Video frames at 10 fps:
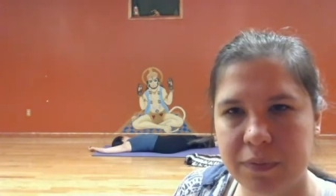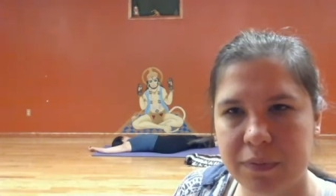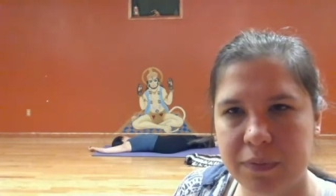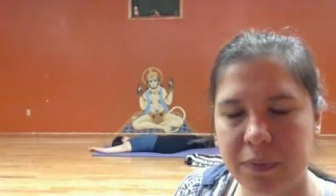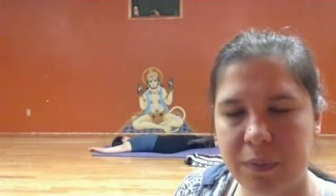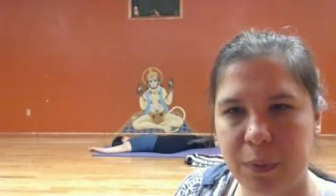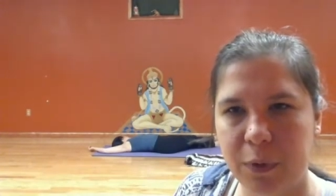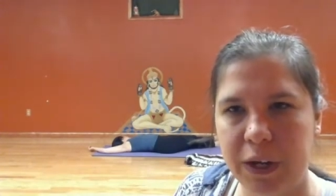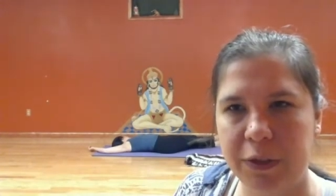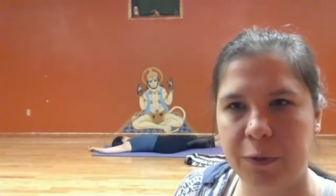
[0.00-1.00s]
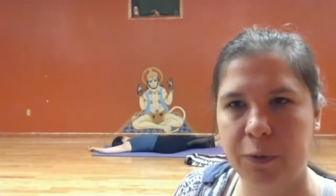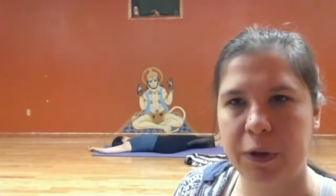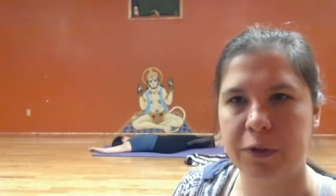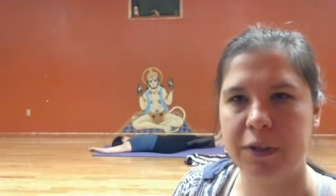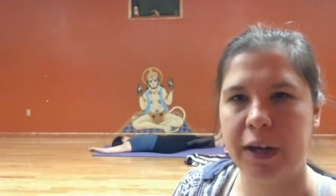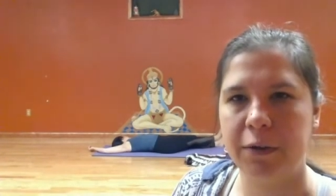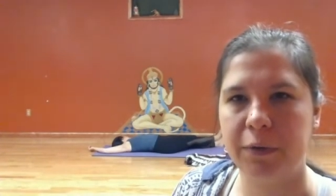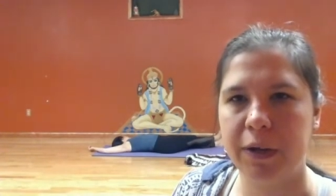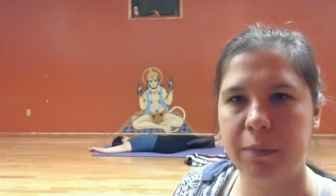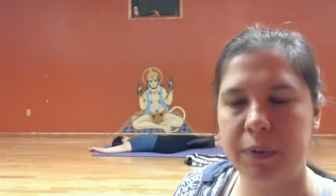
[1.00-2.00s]
And breathe through your side
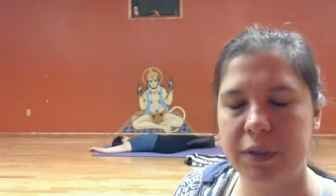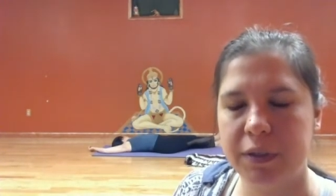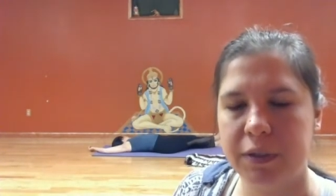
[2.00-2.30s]
ribs,